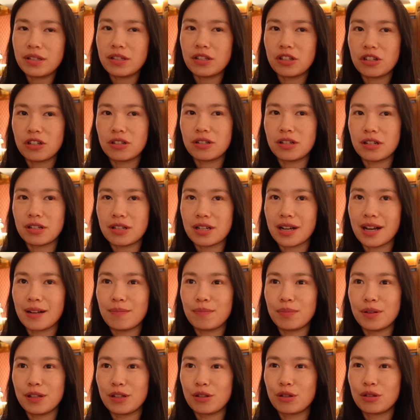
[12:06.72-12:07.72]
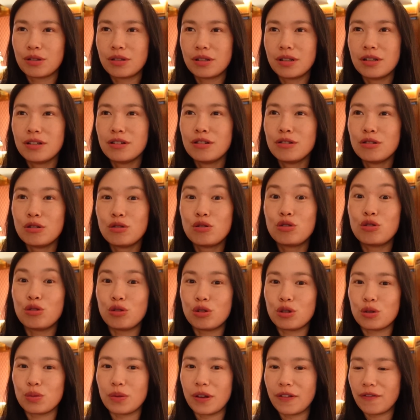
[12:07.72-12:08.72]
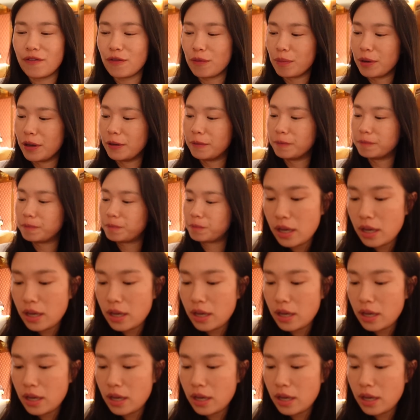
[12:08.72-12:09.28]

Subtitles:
is just a tad bit too sweet for me.